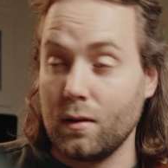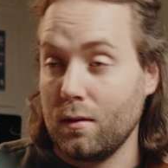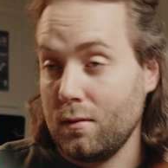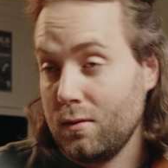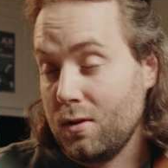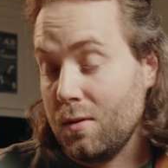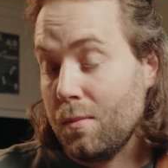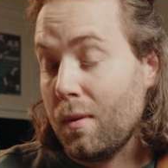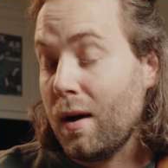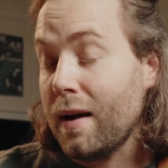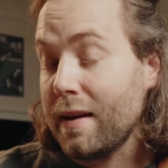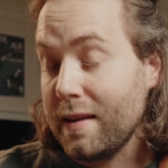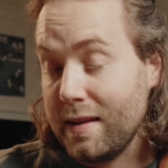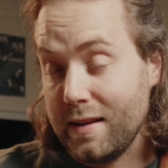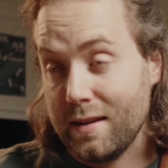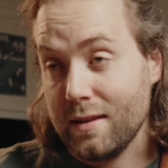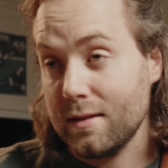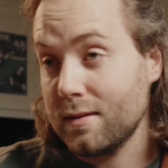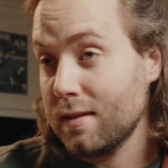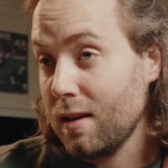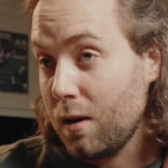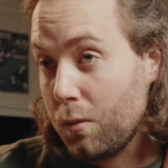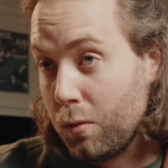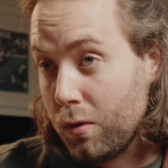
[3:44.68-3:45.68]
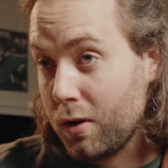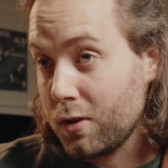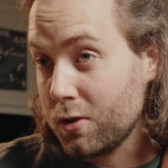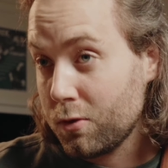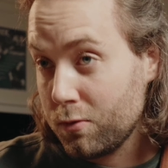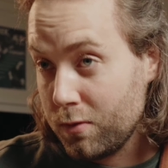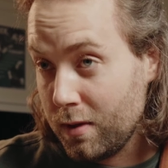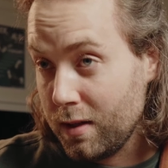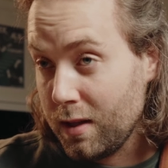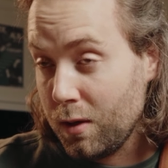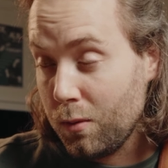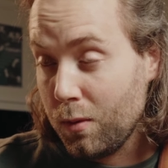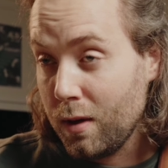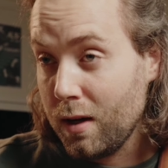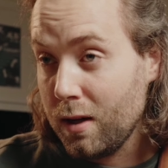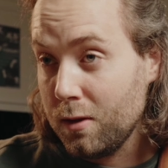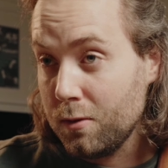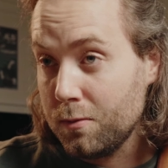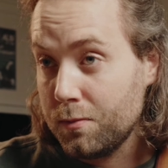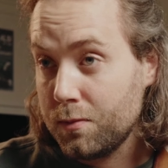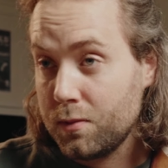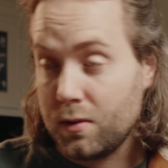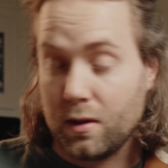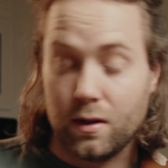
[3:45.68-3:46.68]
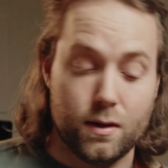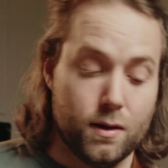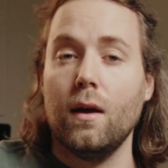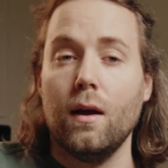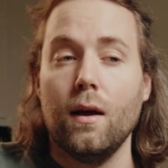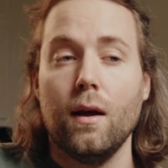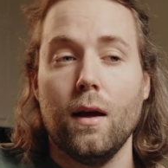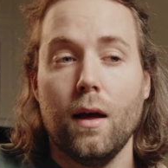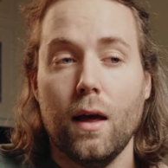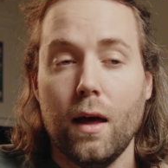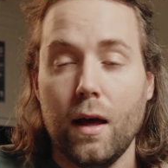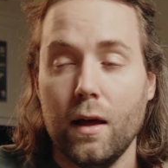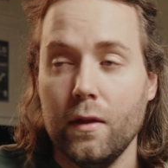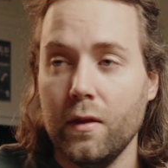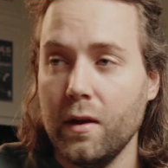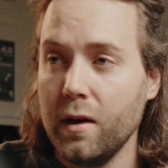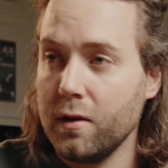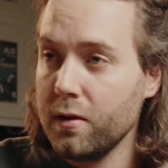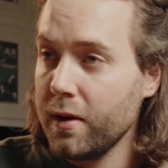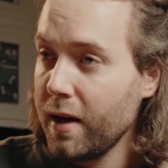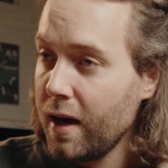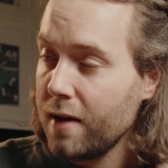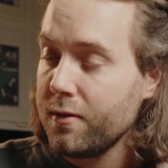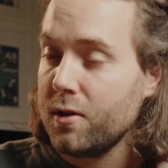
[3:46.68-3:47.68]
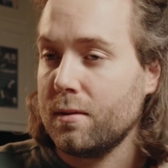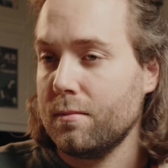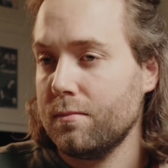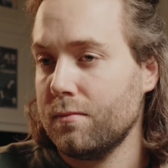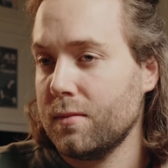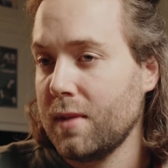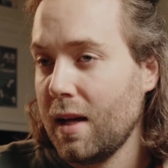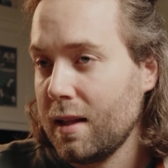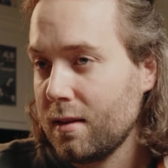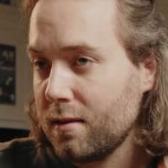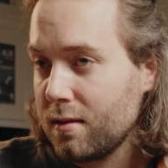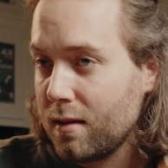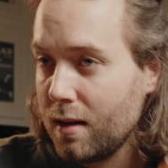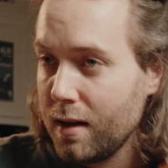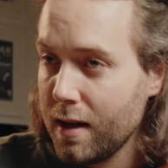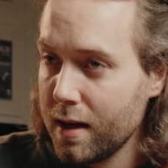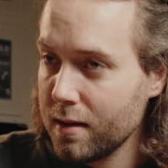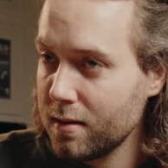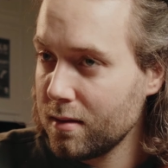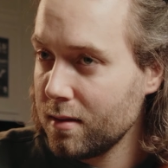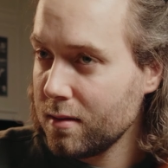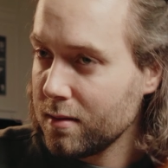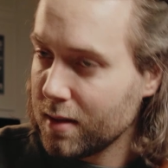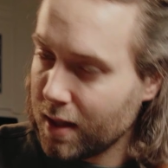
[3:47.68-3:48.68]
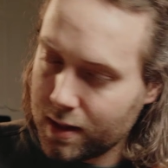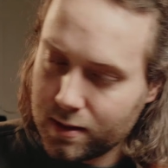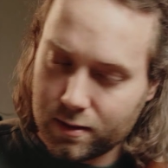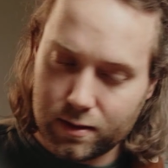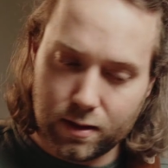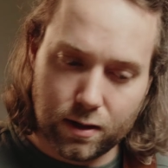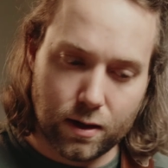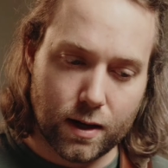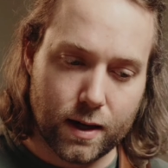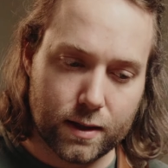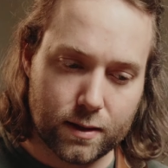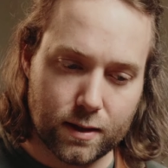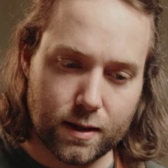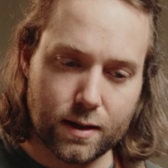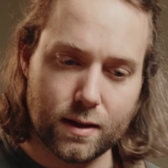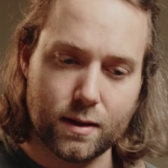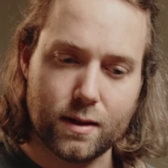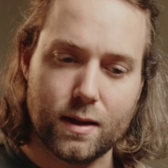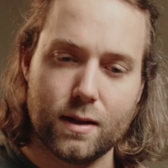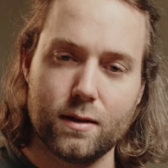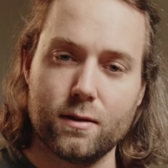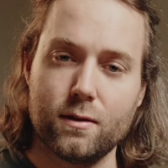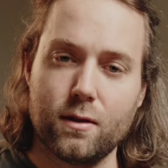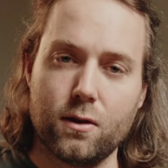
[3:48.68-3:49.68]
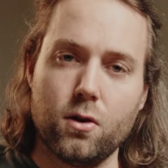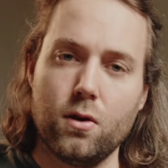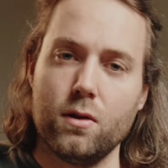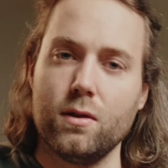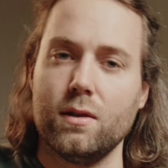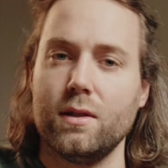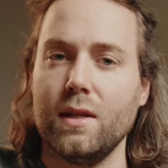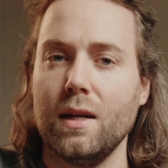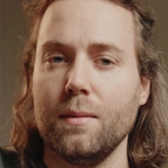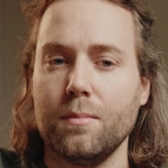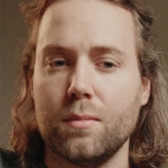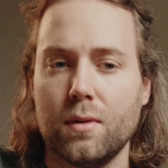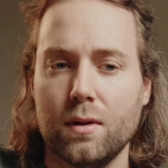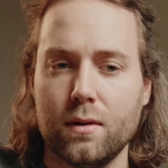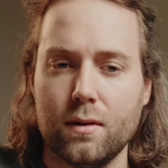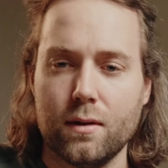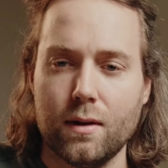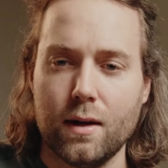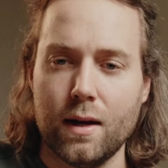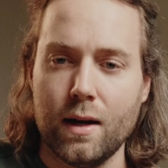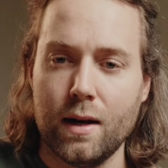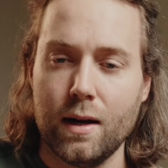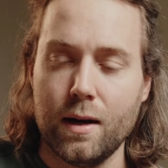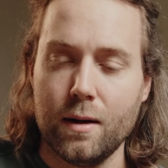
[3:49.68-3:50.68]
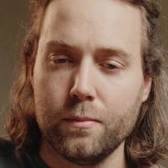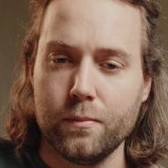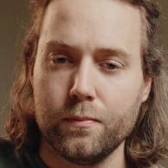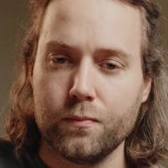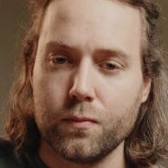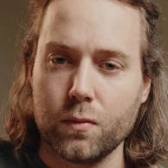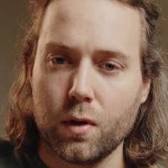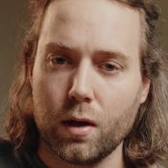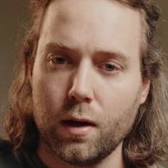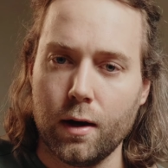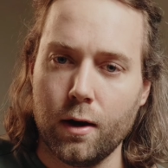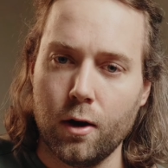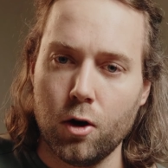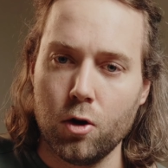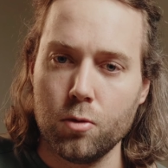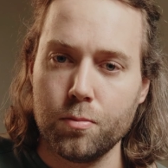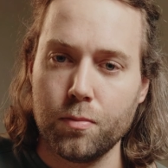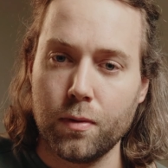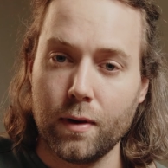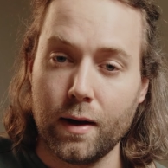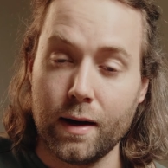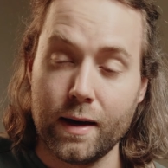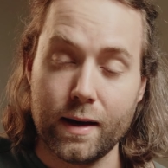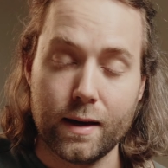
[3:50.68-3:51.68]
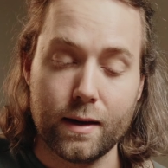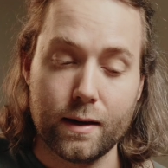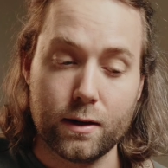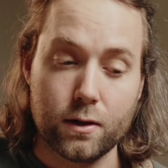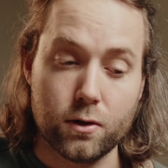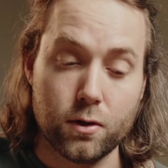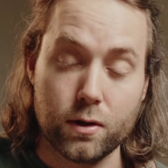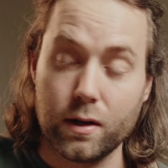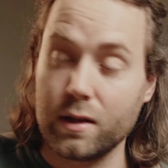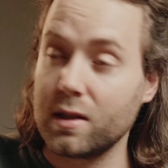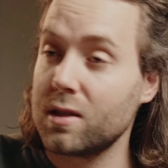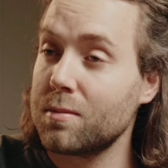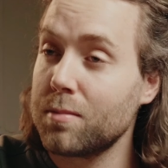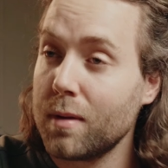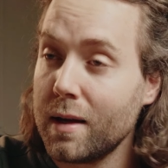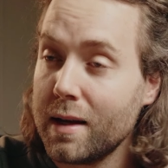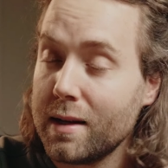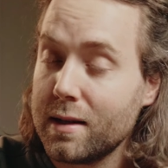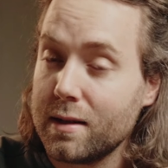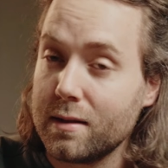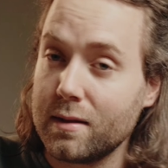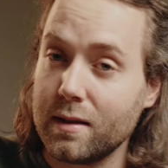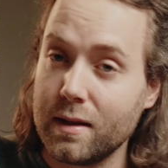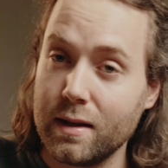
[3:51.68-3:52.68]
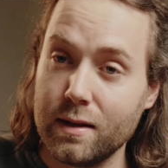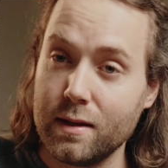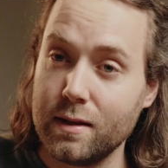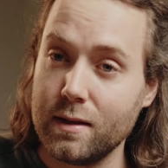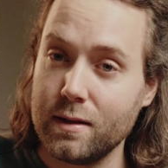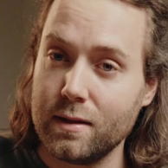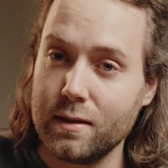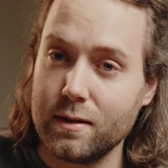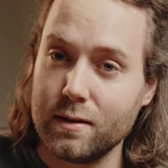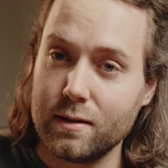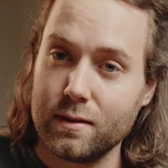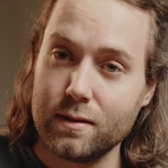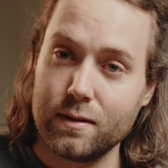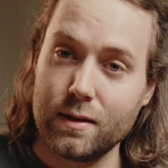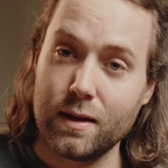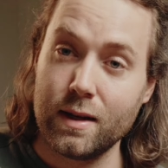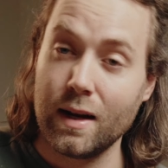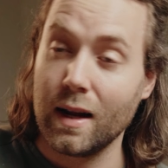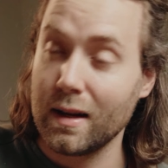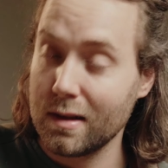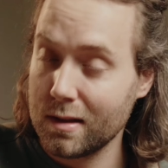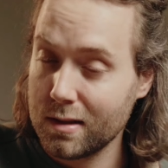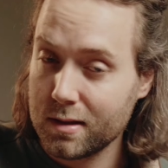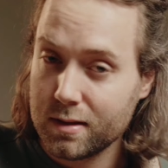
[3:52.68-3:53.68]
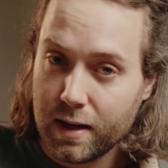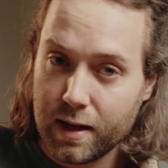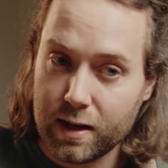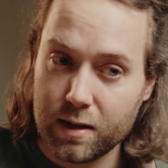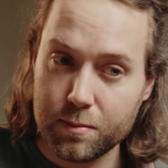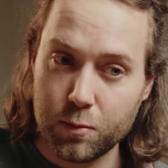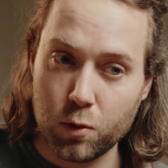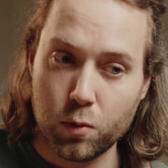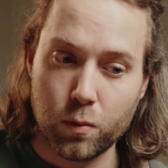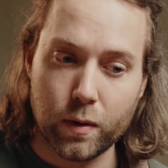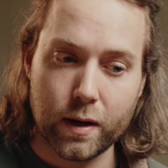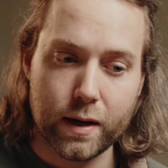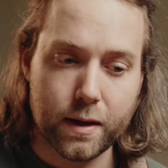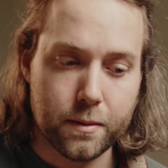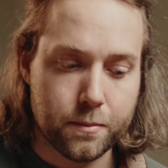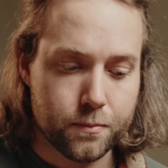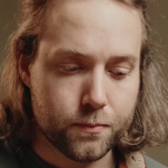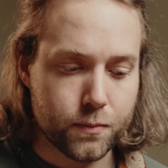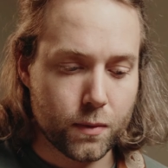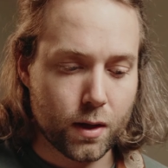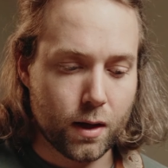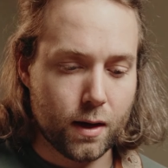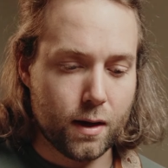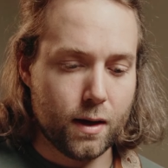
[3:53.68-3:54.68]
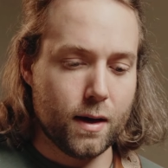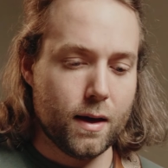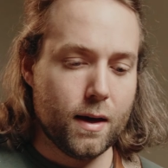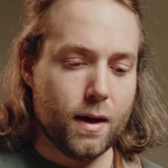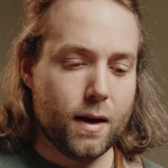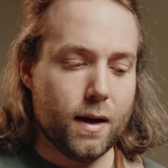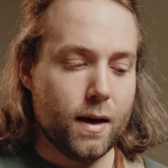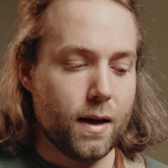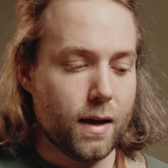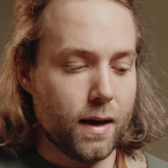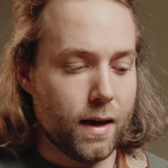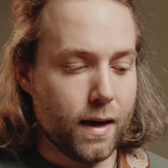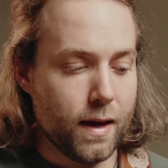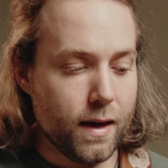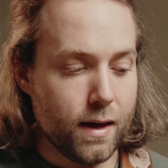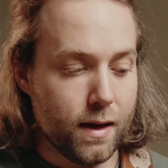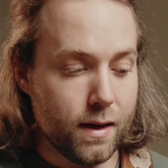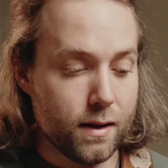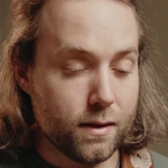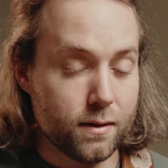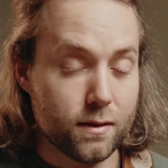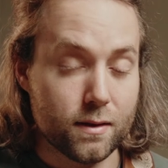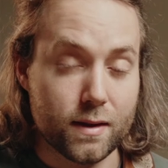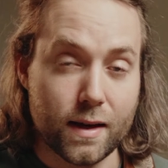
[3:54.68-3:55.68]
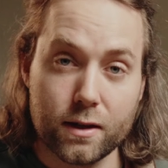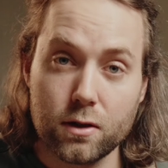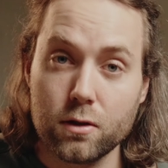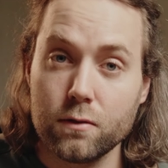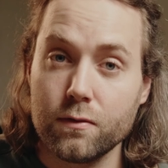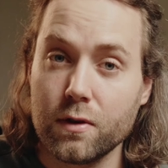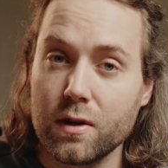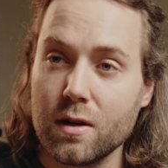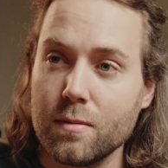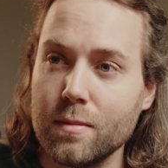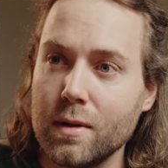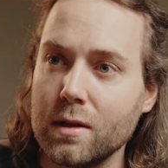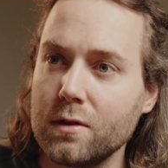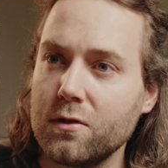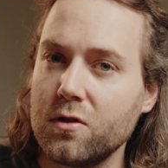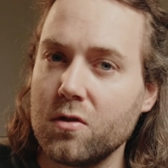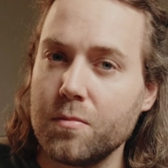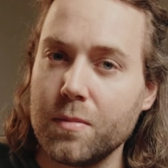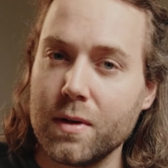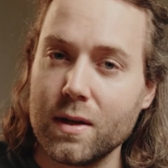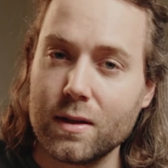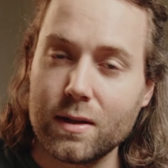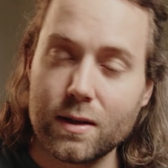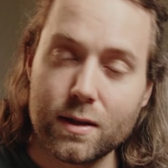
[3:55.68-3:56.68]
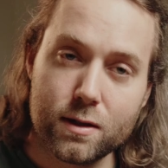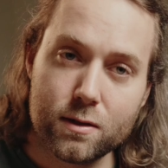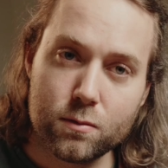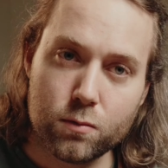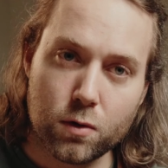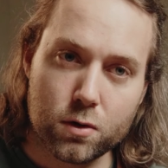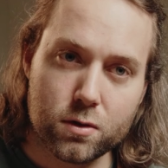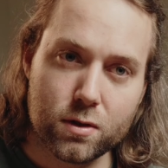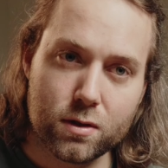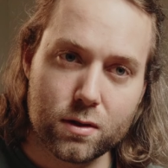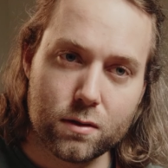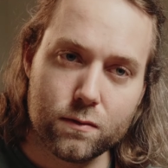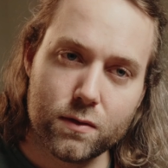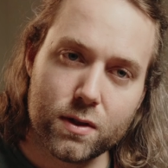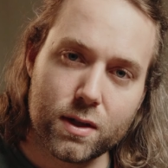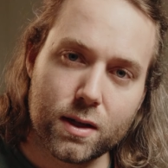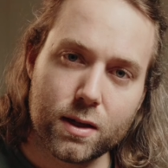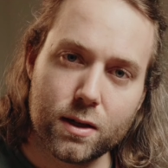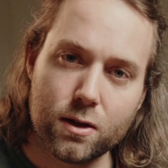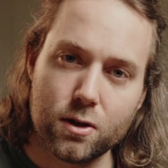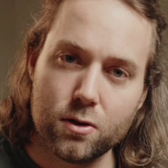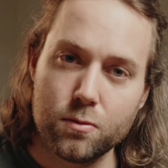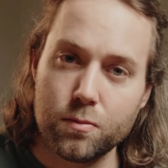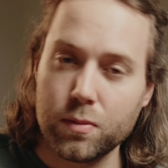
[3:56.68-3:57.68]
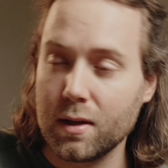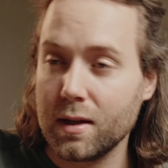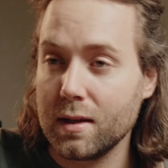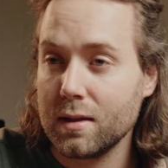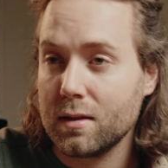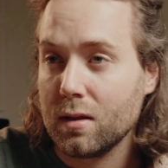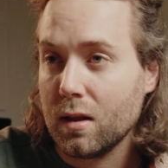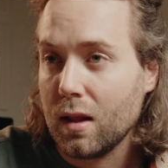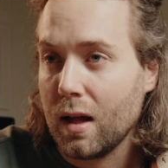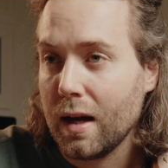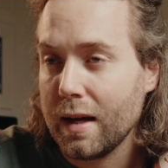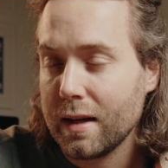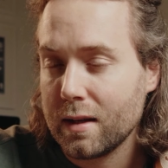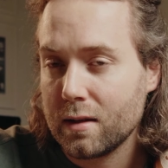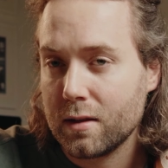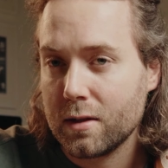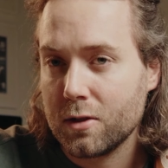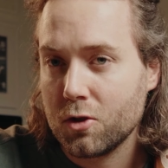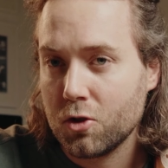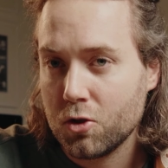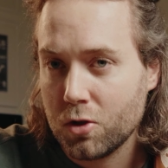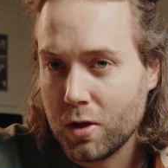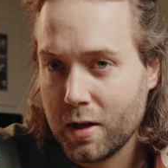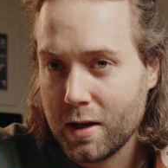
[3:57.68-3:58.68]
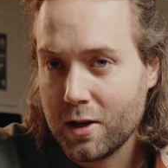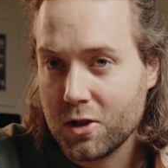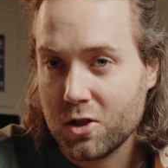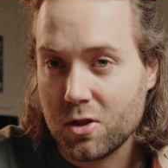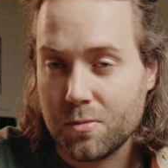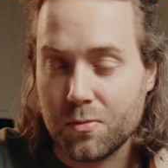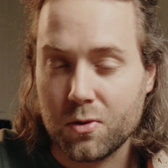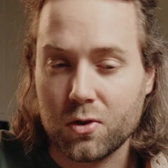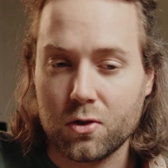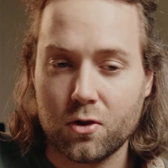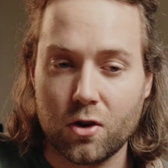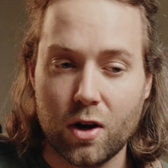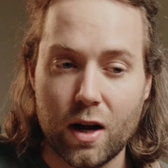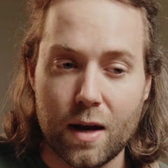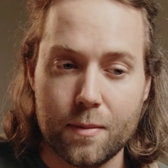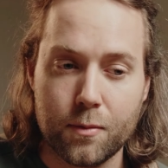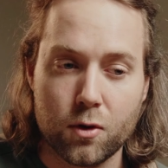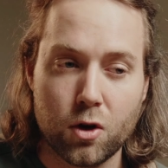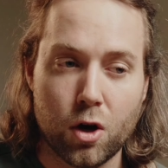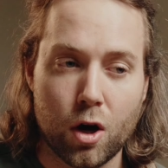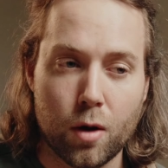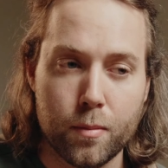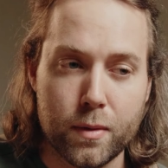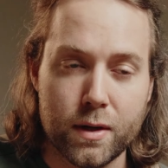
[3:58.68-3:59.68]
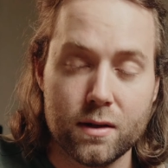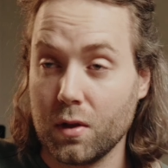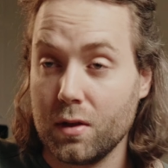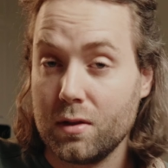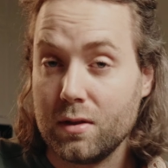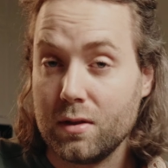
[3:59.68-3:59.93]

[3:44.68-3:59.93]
To my ears, that works really well. And there you have it. That's the lesson, that's the idea, that's the concept. I hope I could explain it in an understandable way. And thank you very much for being here and watching the video. Please like, share, subscribe, comment.